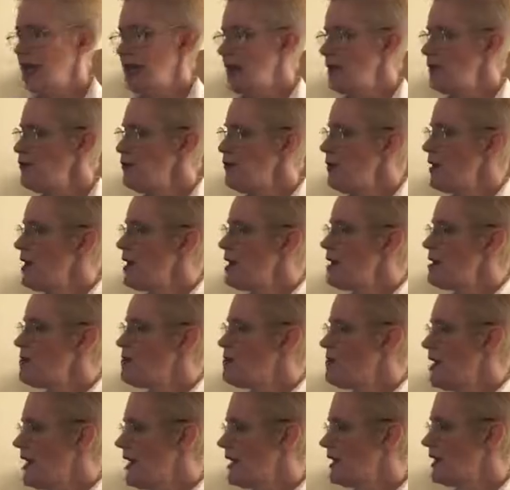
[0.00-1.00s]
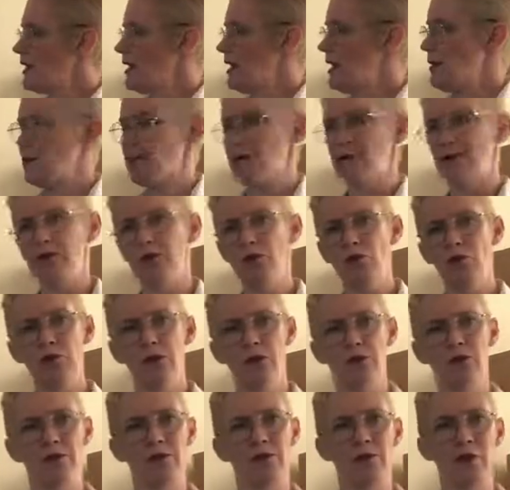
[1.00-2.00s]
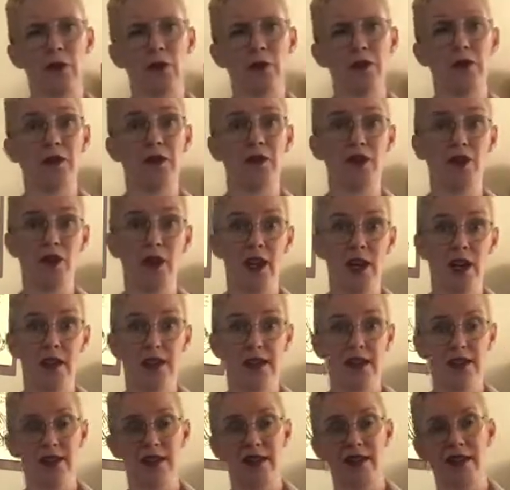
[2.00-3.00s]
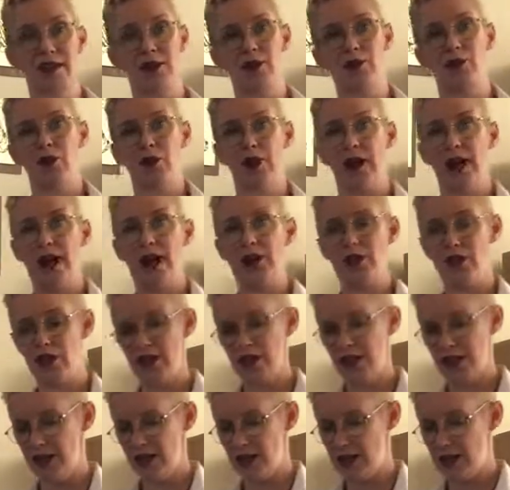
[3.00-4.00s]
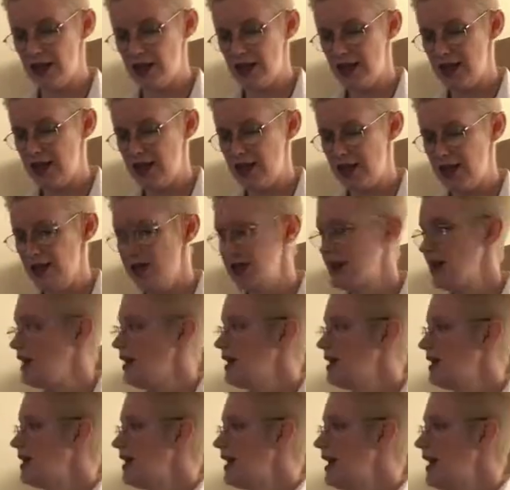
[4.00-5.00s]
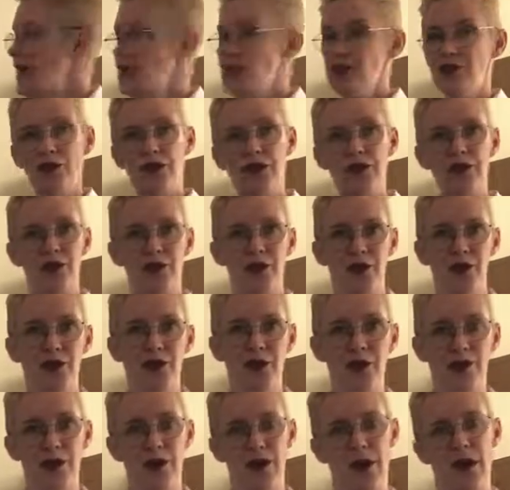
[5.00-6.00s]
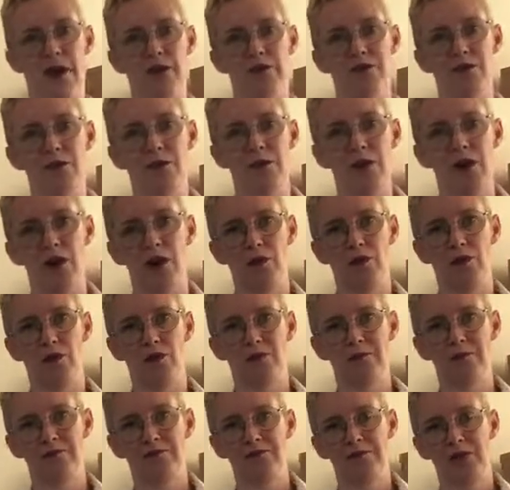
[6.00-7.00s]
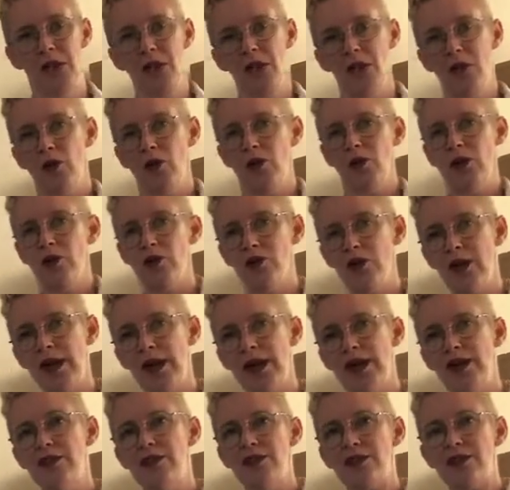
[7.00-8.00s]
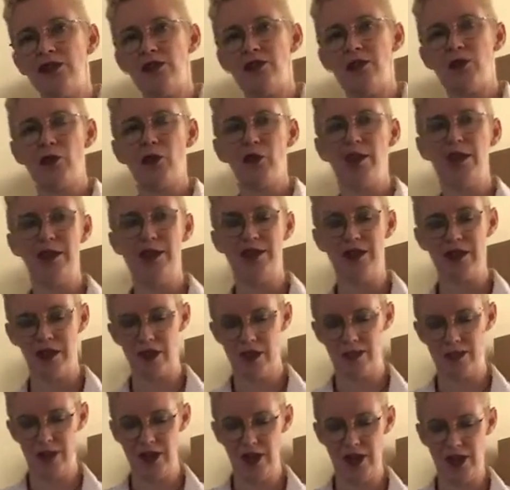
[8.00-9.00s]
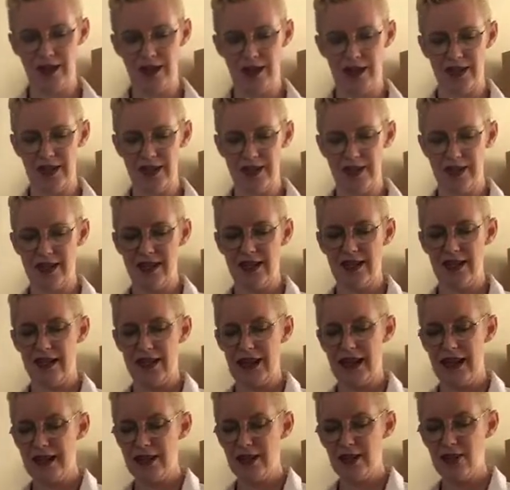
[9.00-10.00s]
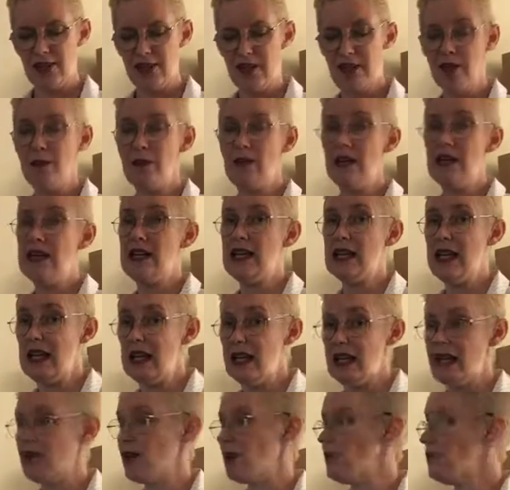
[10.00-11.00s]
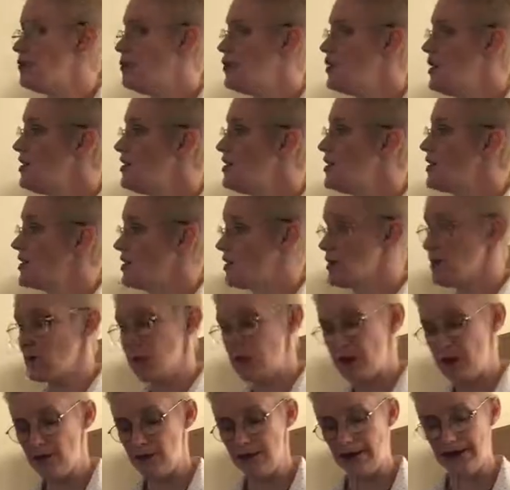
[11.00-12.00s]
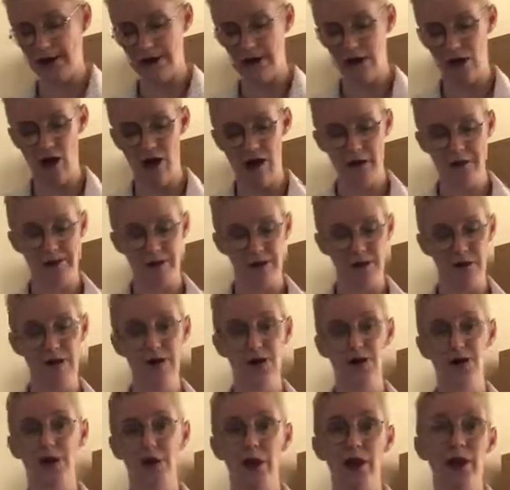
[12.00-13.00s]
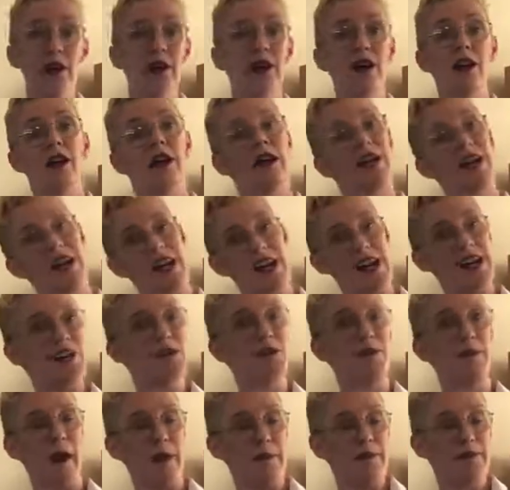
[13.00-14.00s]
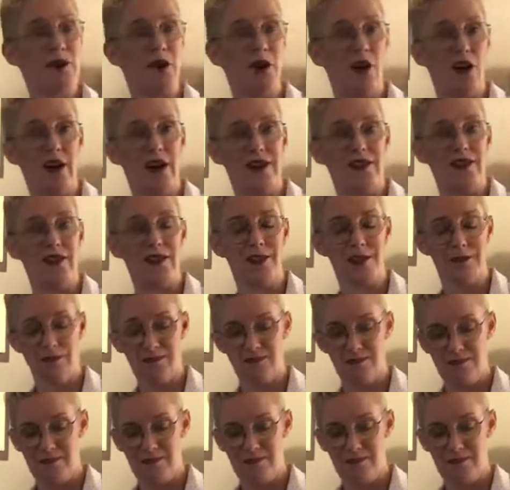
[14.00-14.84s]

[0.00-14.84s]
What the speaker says: If we make a leap forward from the Genesis creation liturgy into the Christian part of the Bible, we read the stories of Jesus. At the very beginning of Jesus' public life and ministry, he's baptized.